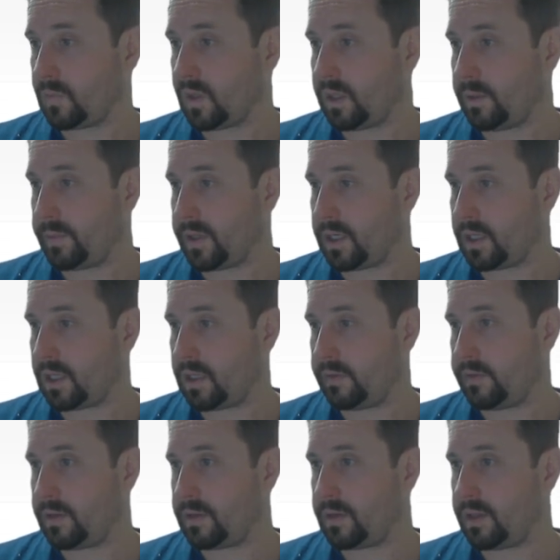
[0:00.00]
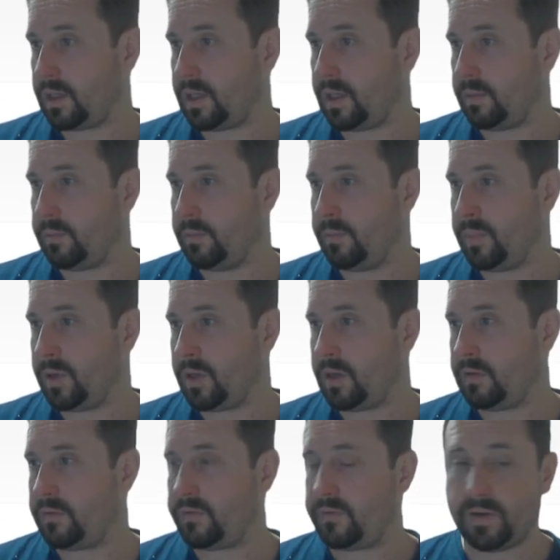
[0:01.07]
And we're going to give it the
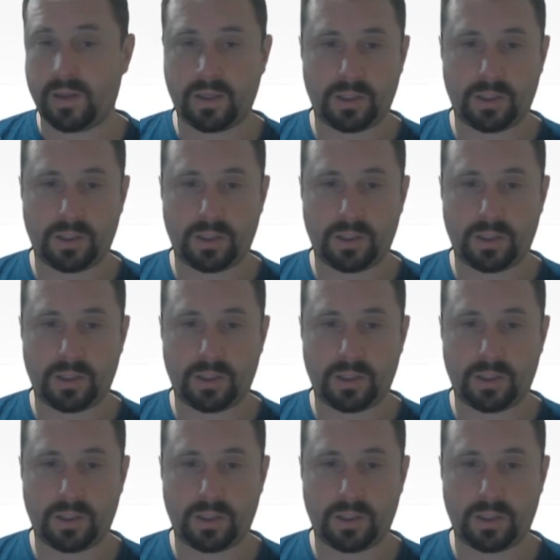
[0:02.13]
bird feather